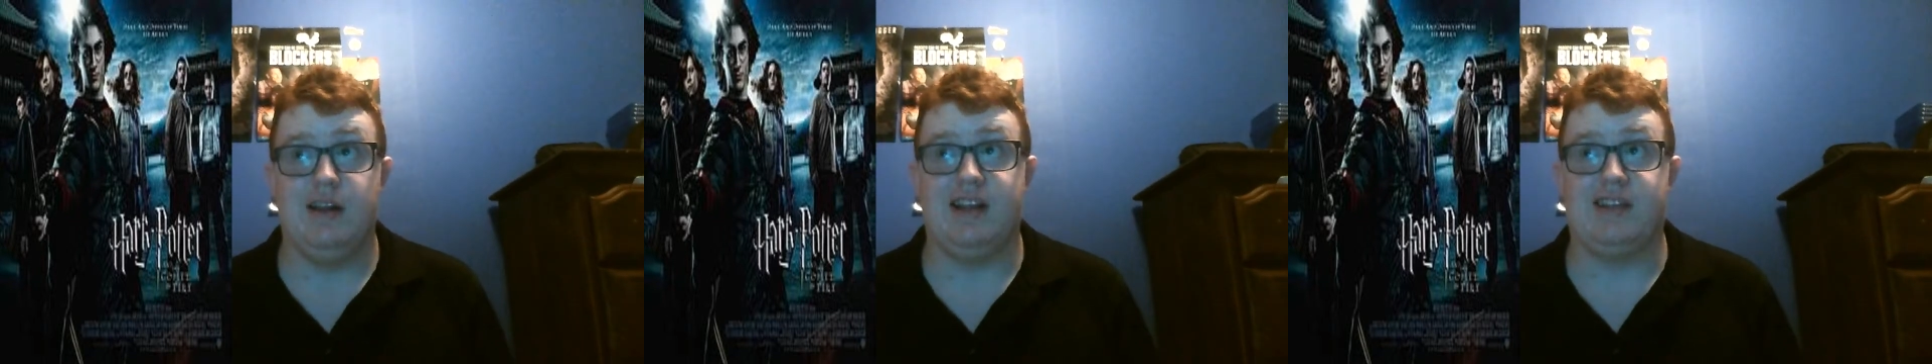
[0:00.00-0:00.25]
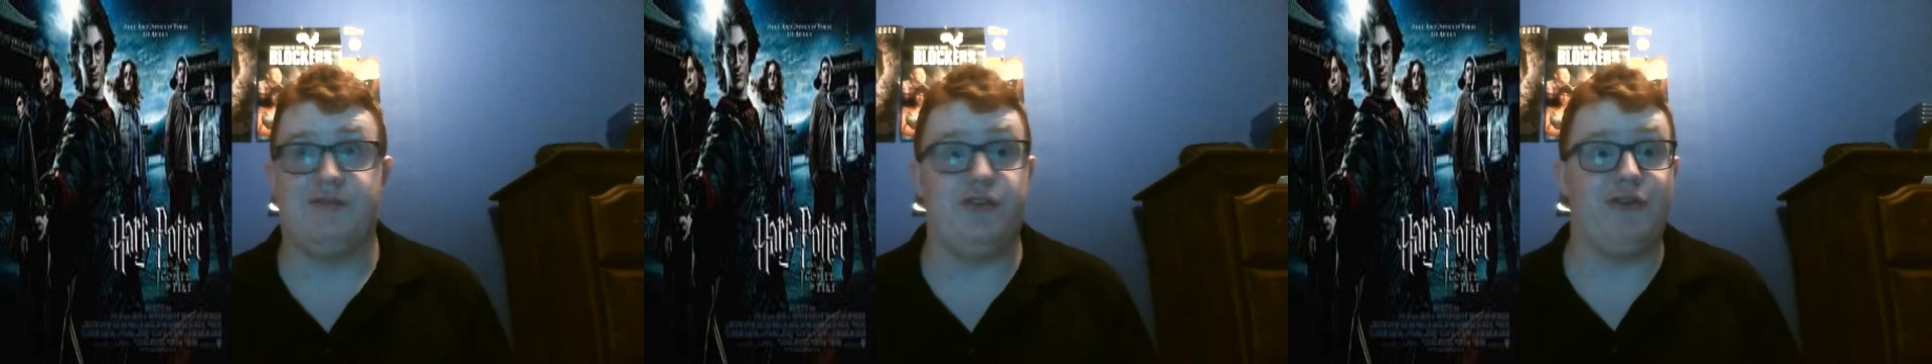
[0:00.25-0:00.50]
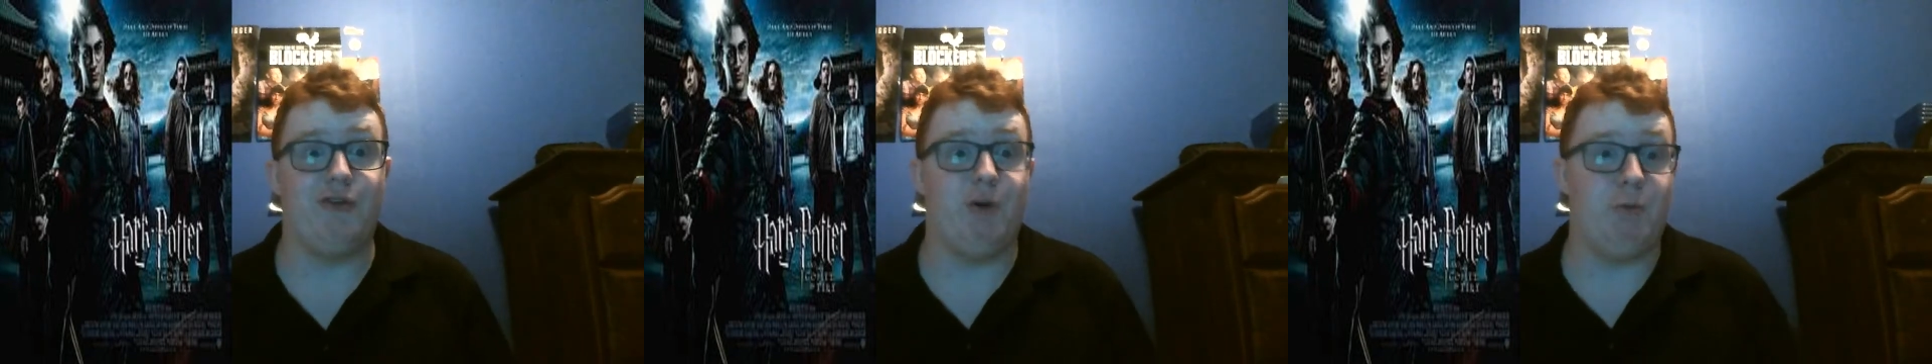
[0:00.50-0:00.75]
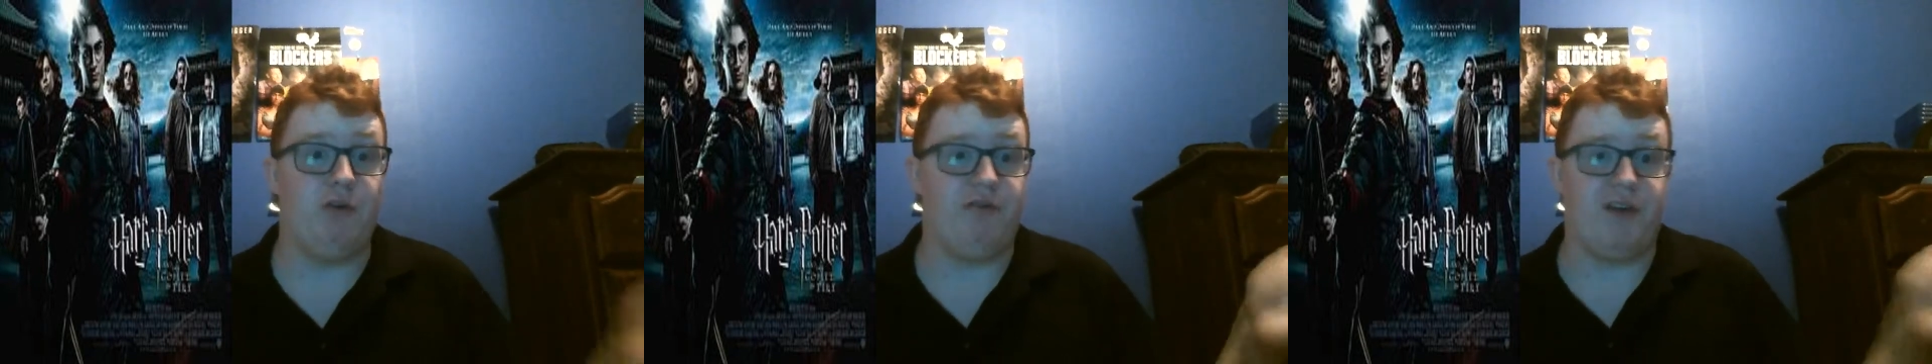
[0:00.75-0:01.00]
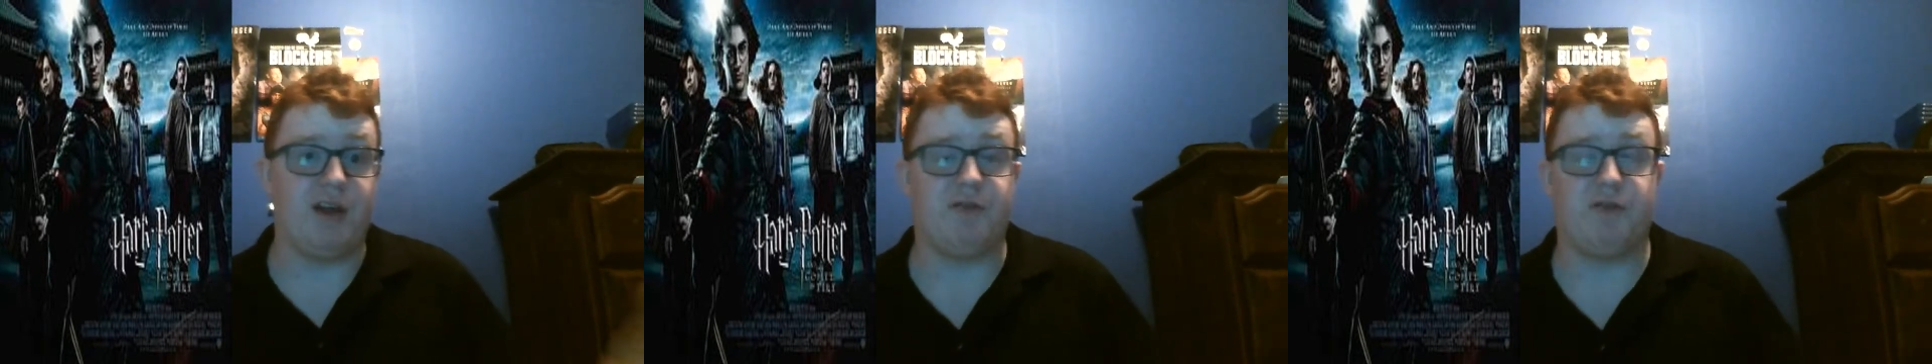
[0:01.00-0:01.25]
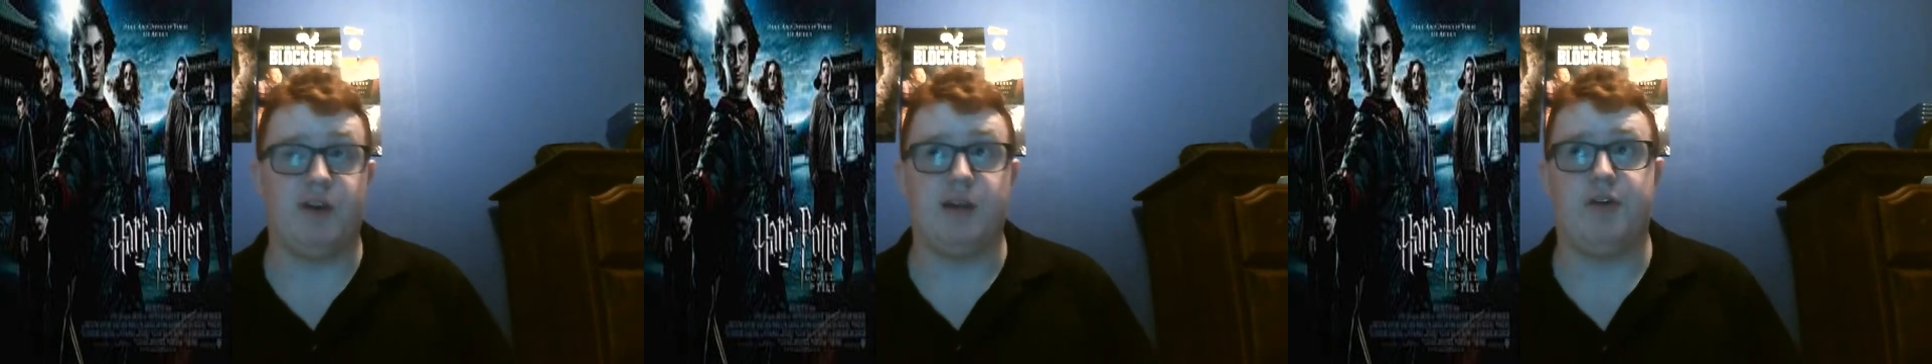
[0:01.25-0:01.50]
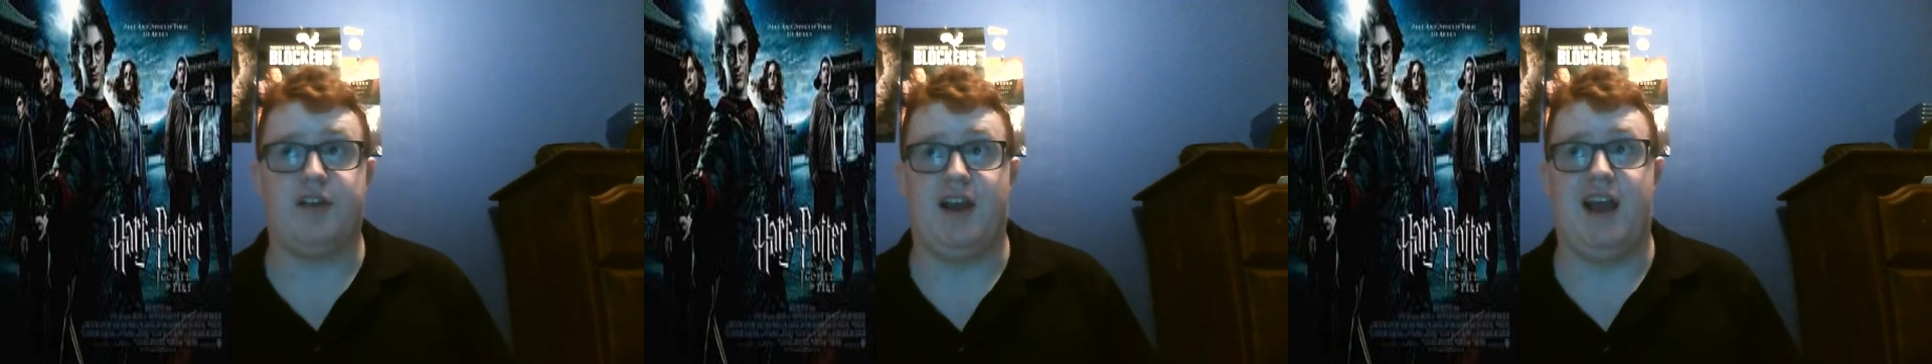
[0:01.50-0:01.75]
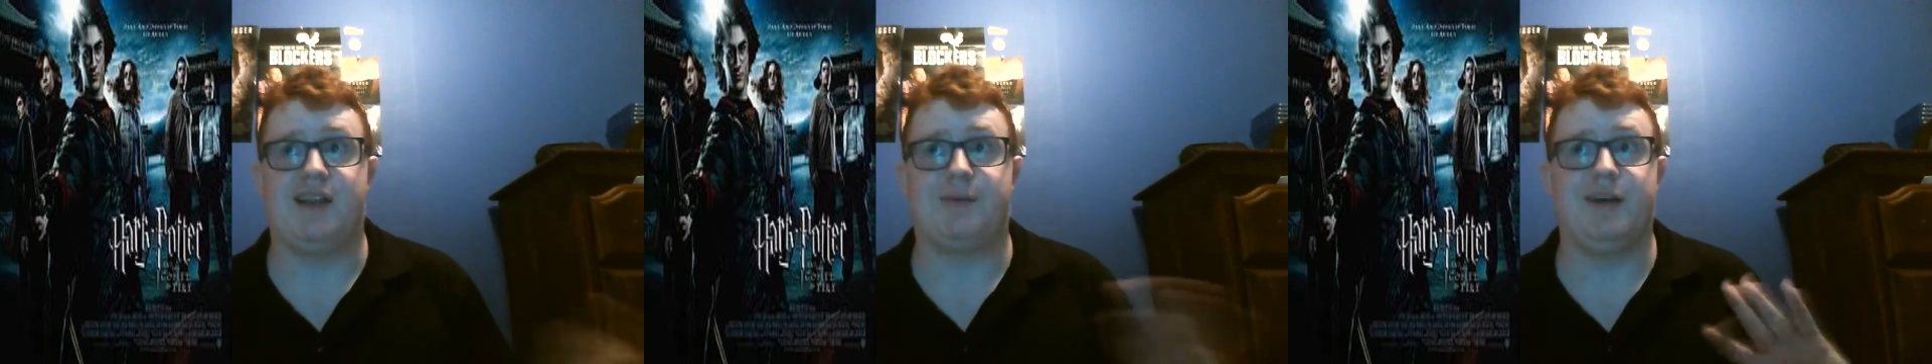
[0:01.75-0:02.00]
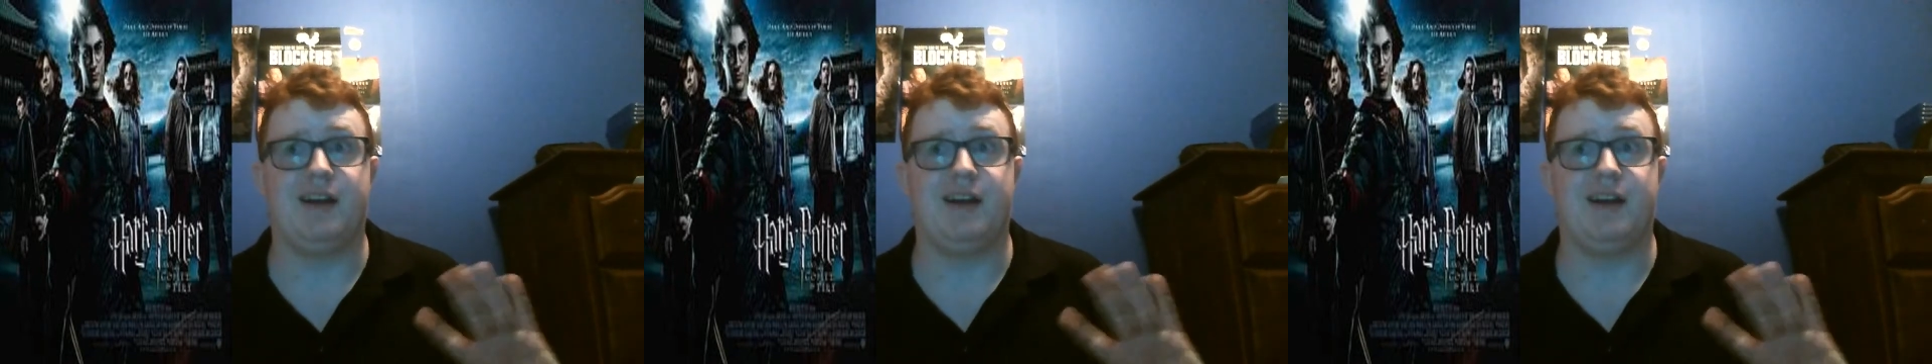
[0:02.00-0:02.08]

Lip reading: As the first two are more friendly, the Person Asked Me